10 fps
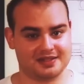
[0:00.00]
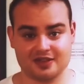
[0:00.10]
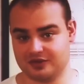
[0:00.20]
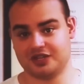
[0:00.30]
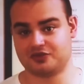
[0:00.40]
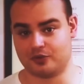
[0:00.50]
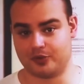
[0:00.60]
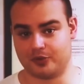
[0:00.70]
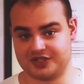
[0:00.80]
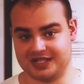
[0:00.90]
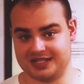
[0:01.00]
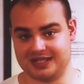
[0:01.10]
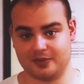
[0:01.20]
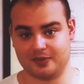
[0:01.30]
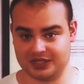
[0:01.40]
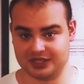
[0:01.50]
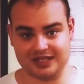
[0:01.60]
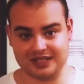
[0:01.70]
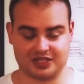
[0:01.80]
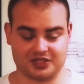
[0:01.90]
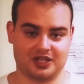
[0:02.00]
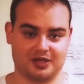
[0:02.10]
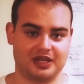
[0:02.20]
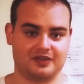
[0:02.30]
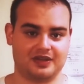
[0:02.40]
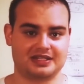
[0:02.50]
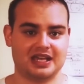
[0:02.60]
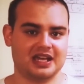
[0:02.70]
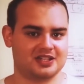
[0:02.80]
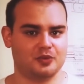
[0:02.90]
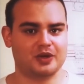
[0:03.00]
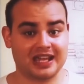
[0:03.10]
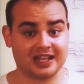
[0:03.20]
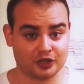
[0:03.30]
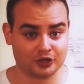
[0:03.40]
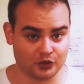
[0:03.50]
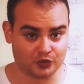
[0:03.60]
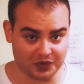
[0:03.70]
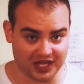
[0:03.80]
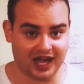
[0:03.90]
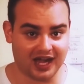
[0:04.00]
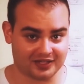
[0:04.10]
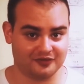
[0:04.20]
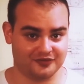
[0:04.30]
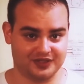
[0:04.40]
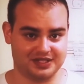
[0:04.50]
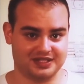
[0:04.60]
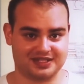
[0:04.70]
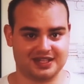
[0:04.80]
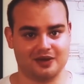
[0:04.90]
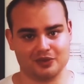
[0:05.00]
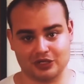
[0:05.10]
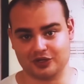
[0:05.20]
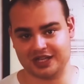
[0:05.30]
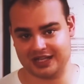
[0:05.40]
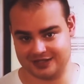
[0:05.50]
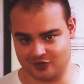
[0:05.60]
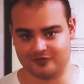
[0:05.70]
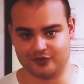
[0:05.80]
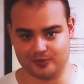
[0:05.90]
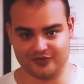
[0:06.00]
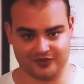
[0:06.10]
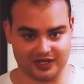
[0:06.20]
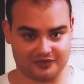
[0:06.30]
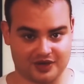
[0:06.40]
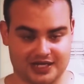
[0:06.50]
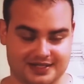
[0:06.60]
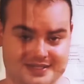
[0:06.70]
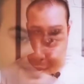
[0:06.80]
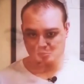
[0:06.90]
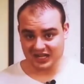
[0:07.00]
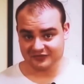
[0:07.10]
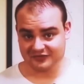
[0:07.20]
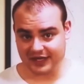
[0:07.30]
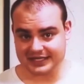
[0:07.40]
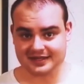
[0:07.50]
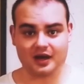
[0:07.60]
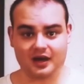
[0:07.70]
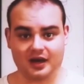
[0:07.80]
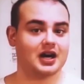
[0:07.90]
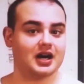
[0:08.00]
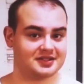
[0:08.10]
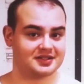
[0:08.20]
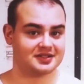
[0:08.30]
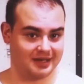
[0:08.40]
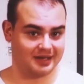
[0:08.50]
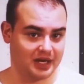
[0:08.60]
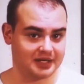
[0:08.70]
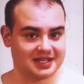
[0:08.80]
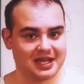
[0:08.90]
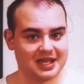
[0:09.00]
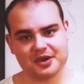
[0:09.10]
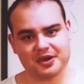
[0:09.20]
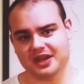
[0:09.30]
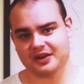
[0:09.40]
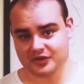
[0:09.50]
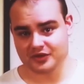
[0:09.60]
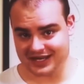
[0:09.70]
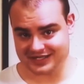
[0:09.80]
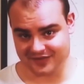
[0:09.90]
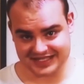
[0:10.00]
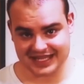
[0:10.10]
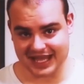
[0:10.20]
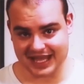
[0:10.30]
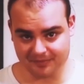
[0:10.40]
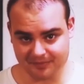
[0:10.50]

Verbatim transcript: there's no natural process that would leave such an appearance, so we can conclude with high confidence that we're looking at some form of fake rust. Mild fakes are harder to tell apart, but they are also less of a scam